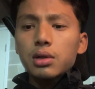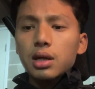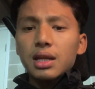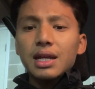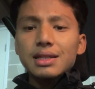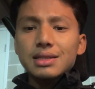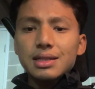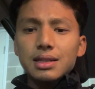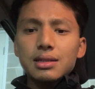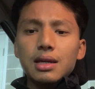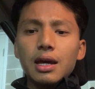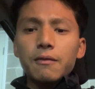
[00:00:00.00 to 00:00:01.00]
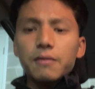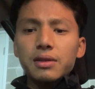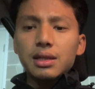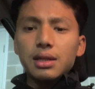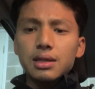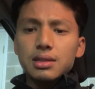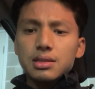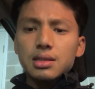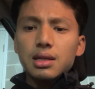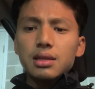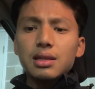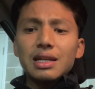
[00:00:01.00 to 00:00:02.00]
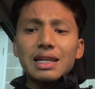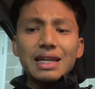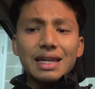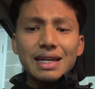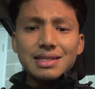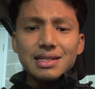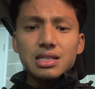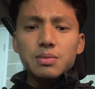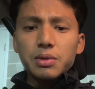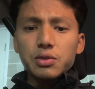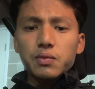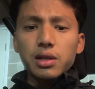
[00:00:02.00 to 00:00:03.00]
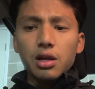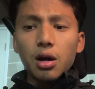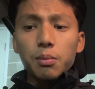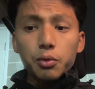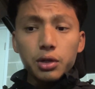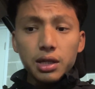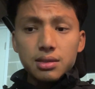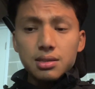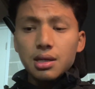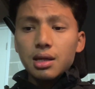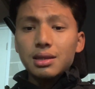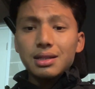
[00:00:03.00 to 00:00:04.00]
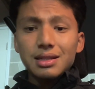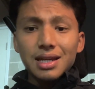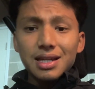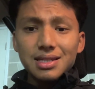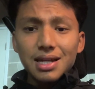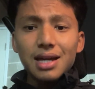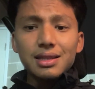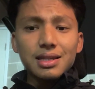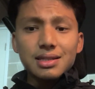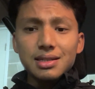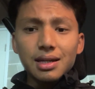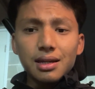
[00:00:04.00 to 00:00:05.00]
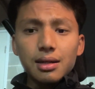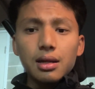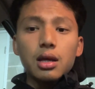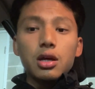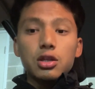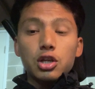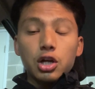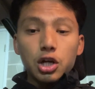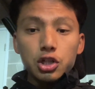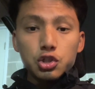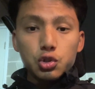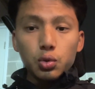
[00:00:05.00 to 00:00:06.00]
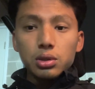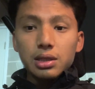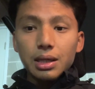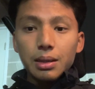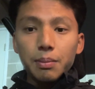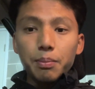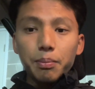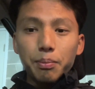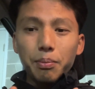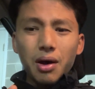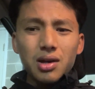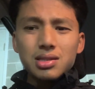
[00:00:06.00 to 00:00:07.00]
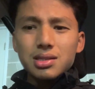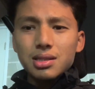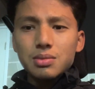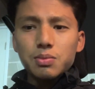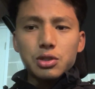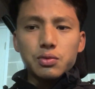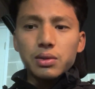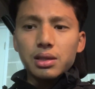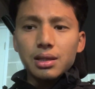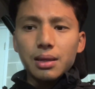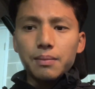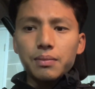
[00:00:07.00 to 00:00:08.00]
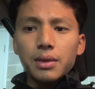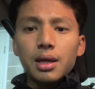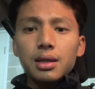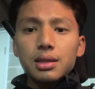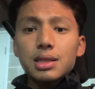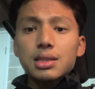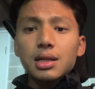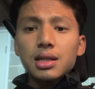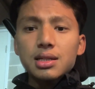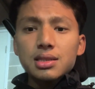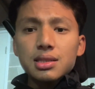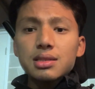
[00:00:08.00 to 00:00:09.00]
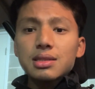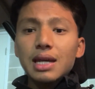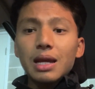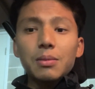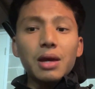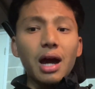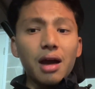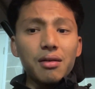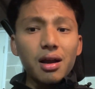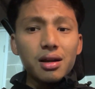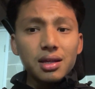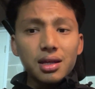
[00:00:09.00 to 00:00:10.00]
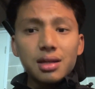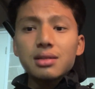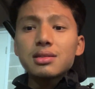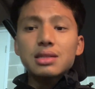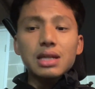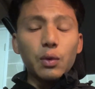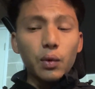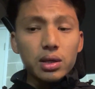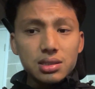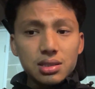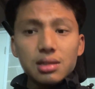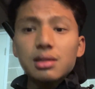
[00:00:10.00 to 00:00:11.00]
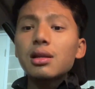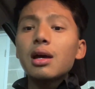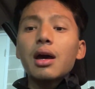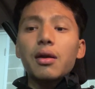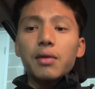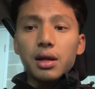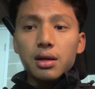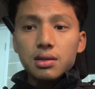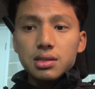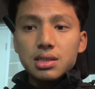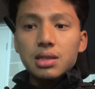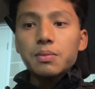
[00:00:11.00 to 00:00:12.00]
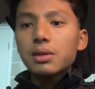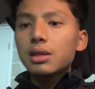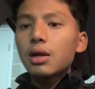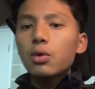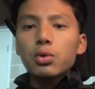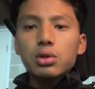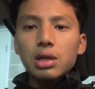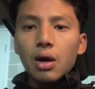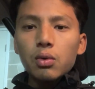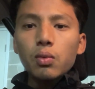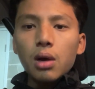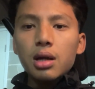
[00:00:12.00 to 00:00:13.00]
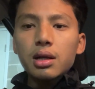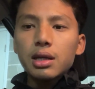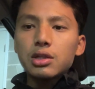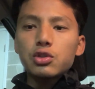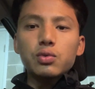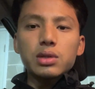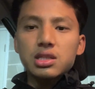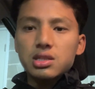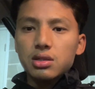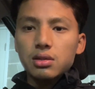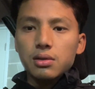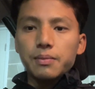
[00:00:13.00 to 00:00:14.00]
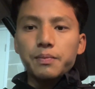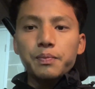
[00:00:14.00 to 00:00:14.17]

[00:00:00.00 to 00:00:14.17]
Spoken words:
connected everything is, the linkages between components, the data they share, the control they passes between them. These connections can be hierarchical, sequential, recursive. They go downward into each other.